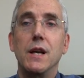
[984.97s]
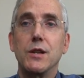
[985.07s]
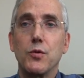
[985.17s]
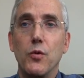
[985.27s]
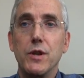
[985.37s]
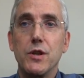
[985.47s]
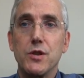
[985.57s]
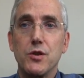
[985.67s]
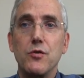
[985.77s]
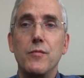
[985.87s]
it's going to
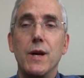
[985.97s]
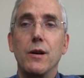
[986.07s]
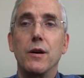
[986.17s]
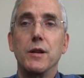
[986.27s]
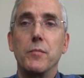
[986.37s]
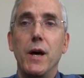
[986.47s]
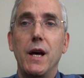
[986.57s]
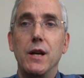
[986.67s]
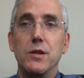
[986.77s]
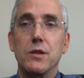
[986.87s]
zoom in on the
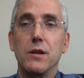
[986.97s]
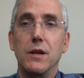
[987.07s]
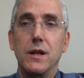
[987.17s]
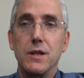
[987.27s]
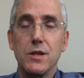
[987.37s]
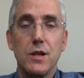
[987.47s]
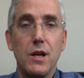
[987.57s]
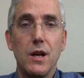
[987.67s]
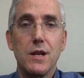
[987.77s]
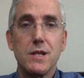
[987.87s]
page, and just
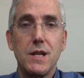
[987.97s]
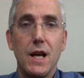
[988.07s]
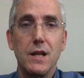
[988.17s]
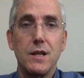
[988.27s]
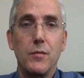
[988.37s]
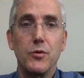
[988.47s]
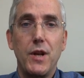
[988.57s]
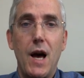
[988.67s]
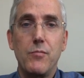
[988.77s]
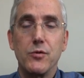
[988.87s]
a second double
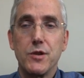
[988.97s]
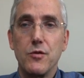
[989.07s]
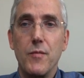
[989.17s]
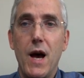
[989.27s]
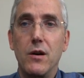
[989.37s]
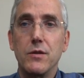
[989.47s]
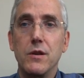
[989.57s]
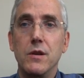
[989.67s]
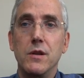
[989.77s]
tap will zoom out.